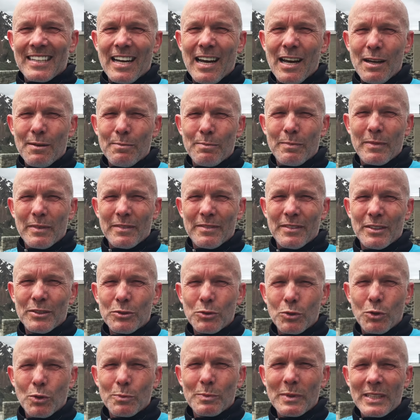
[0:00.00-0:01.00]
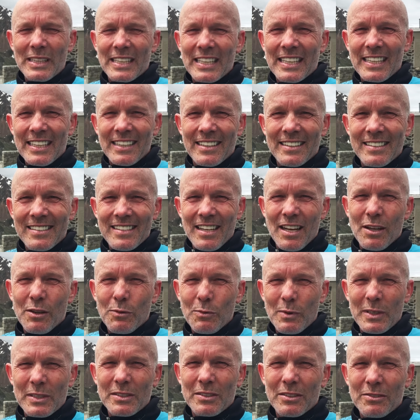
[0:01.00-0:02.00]
top of the Tourmalet in
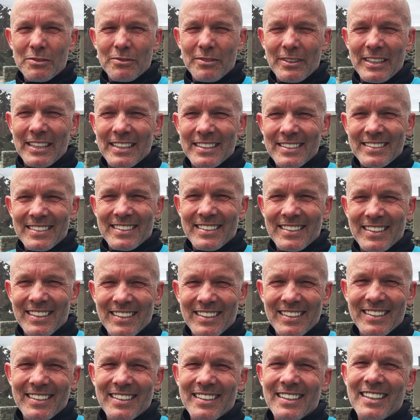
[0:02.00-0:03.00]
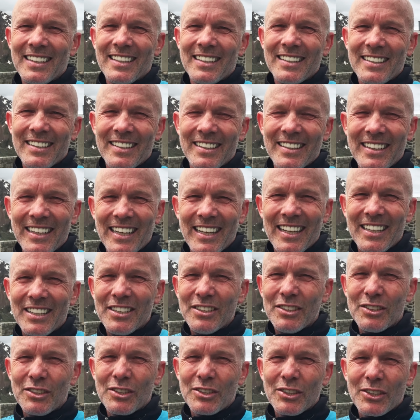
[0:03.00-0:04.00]
southwestern France. Good day,
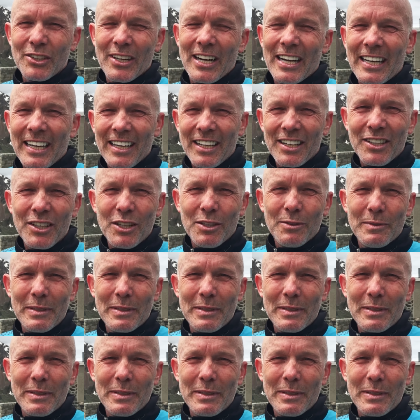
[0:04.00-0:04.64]
you cracking